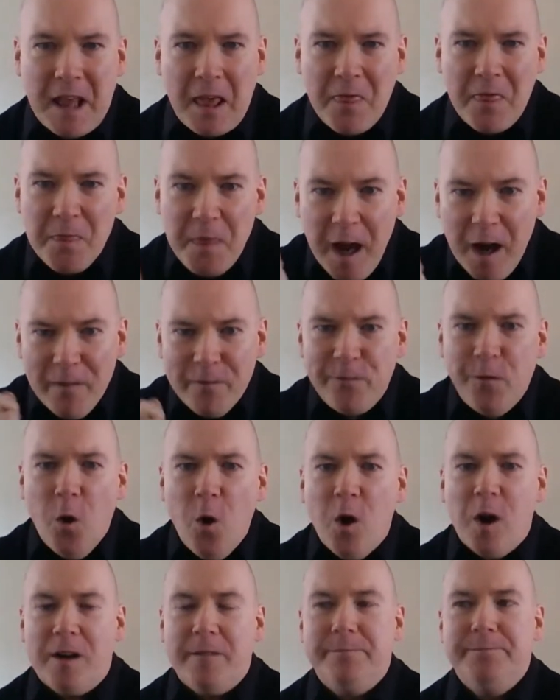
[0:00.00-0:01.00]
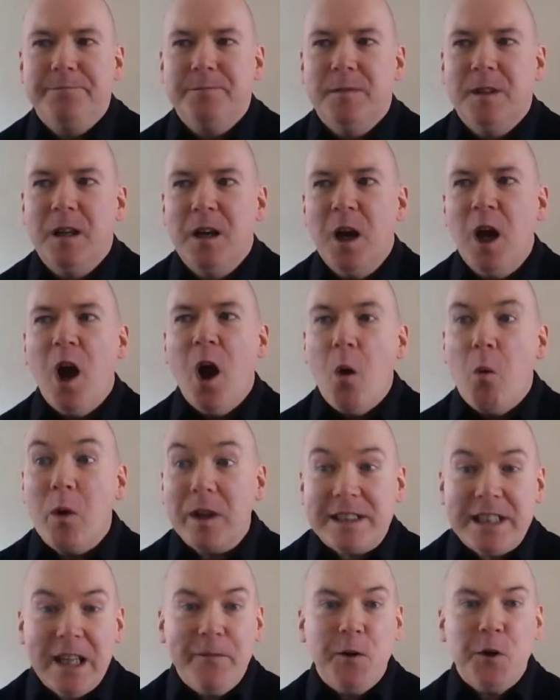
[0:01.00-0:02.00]
Therefore,
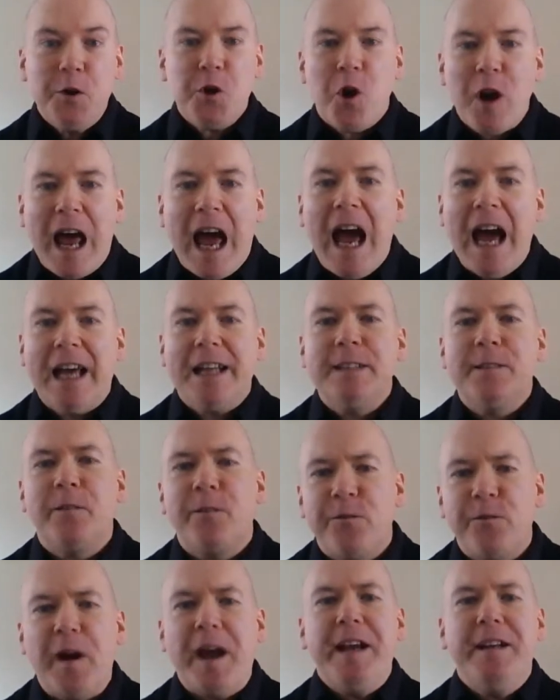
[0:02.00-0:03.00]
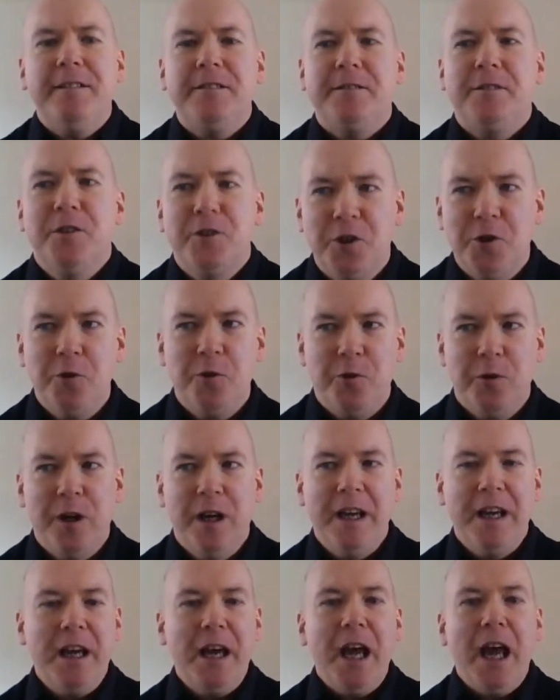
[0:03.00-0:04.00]
whatever your hand finds to do,
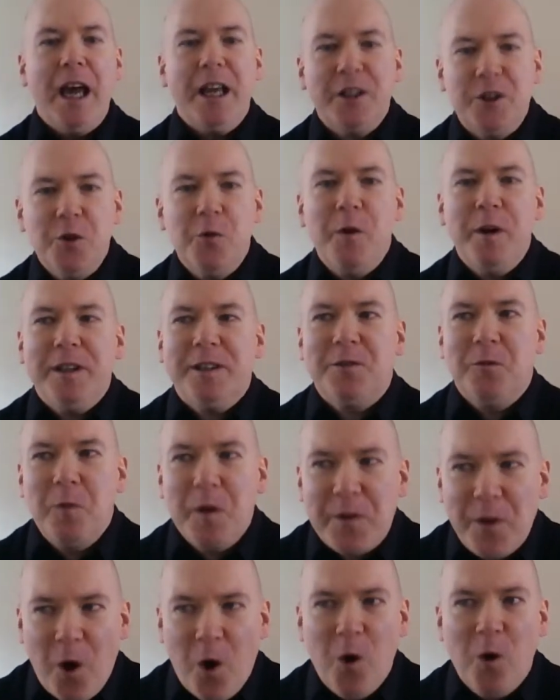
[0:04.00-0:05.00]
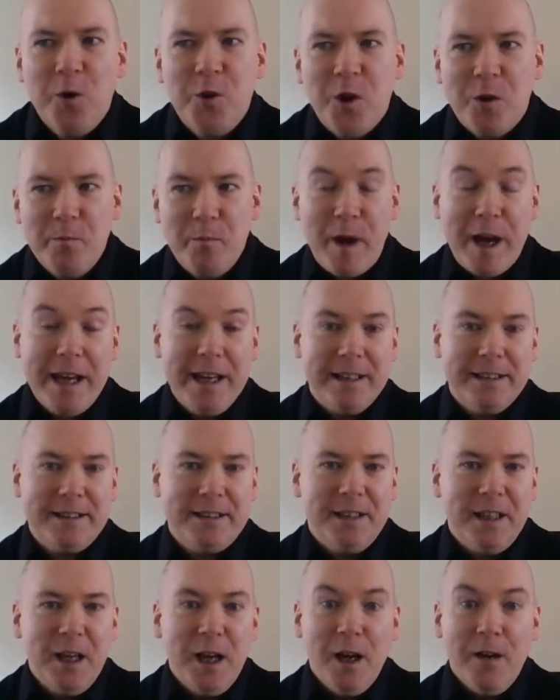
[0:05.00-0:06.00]
do it with all your
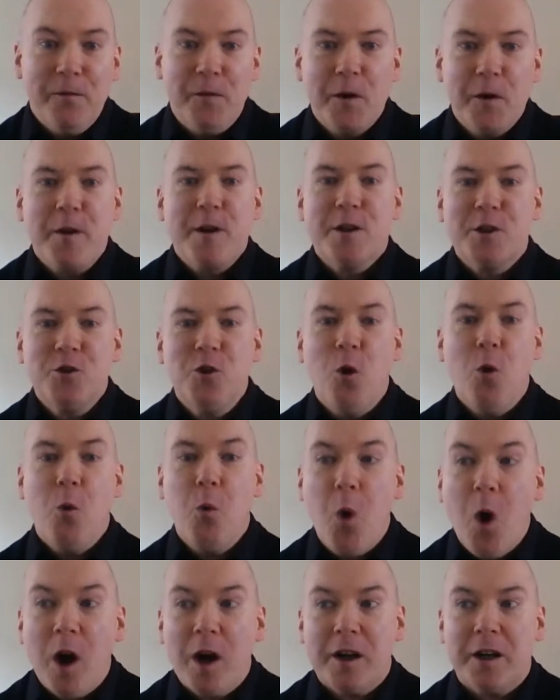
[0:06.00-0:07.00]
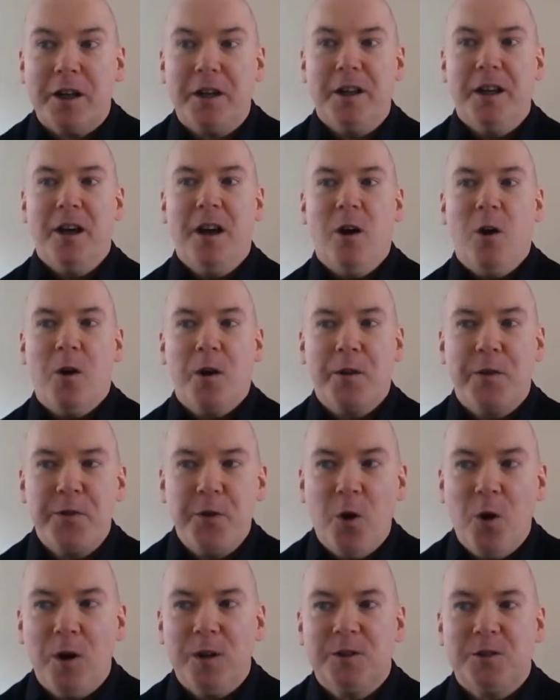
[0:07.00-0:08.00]
might, for there is no work or
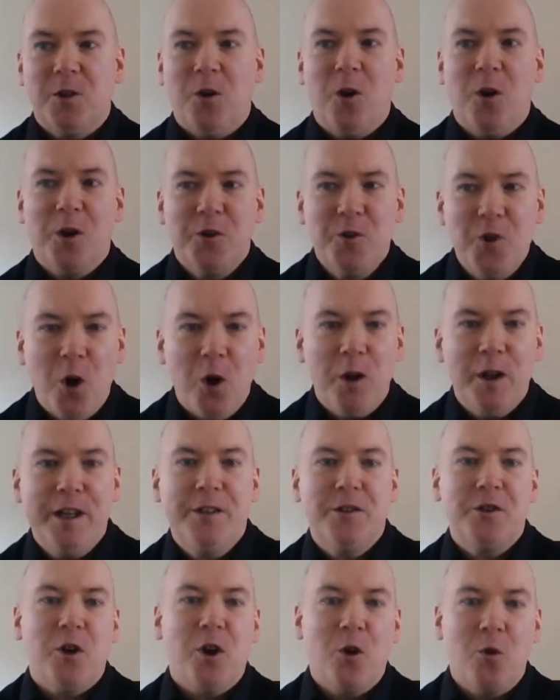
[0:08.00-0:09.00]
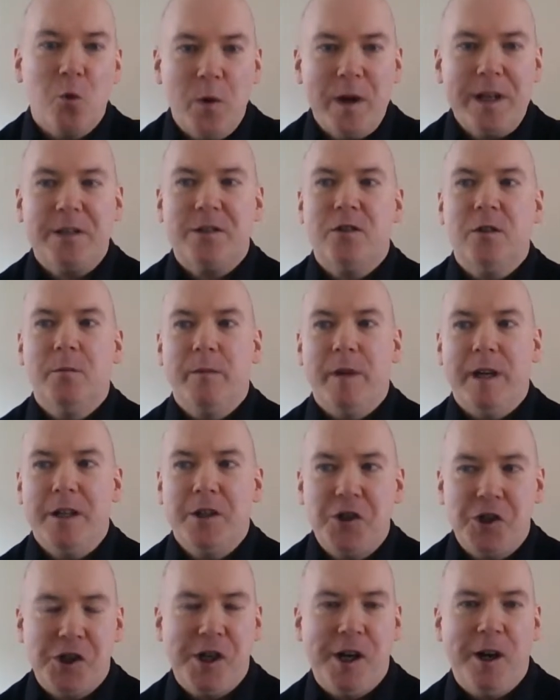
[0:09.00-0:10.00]
thought or knowledge or wisdom in
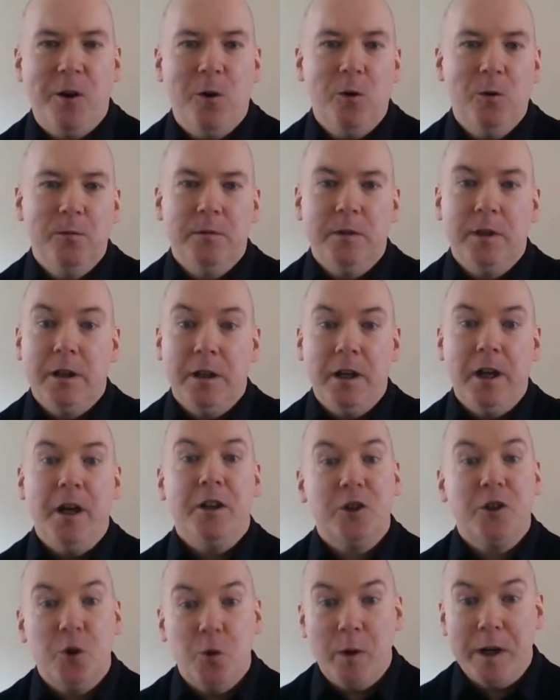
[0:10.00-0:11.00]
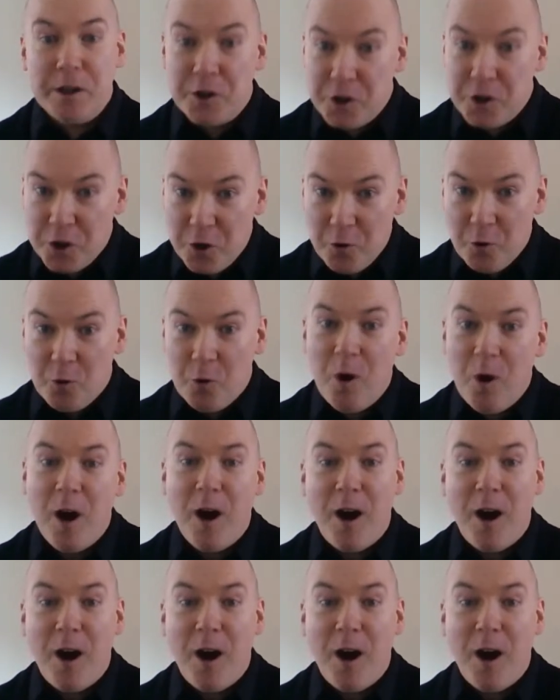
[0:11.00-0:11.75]
Sheol to which you